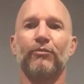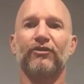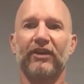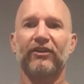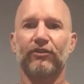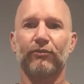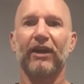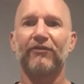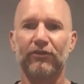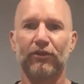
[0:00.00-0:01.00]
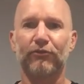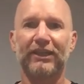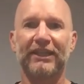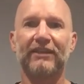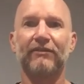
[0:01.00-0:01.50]
protect your rifle and
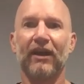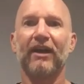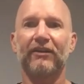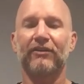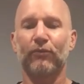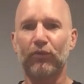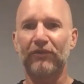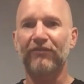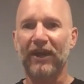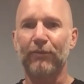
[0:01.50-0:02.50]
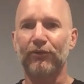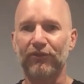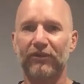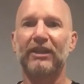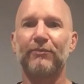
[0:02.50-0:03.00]
really hug the wood
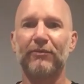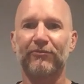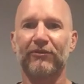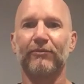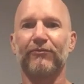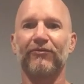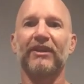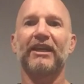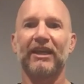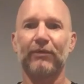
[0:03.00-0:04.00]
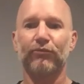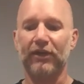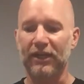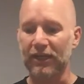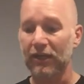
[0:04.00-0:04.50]
fibers and keep them from flaking and
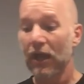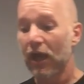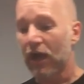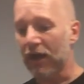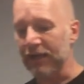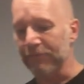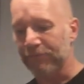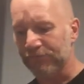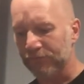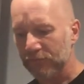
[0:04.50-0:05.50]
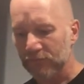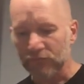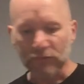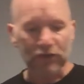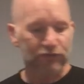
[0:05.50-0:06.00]
breaking. All right,
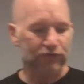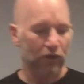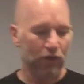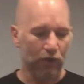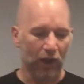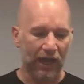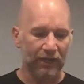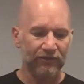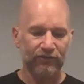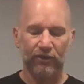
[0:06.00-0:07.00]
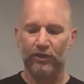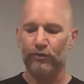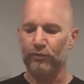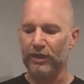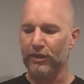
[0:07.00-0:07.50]
so I
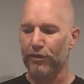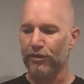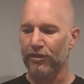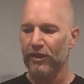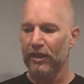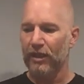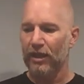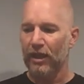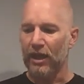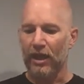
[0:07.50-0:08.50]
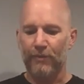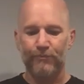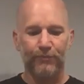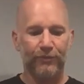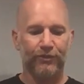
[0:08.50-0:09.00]
start with
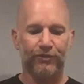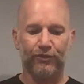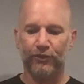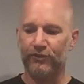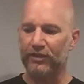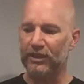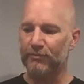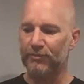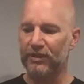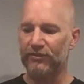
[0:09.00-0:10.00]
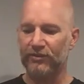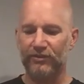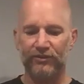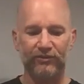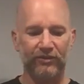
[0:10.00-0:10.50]
13
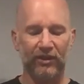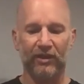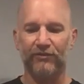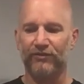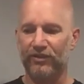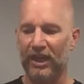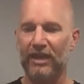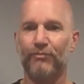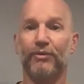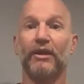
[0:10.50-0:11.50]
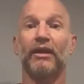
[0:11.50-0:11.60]
pieces of tape.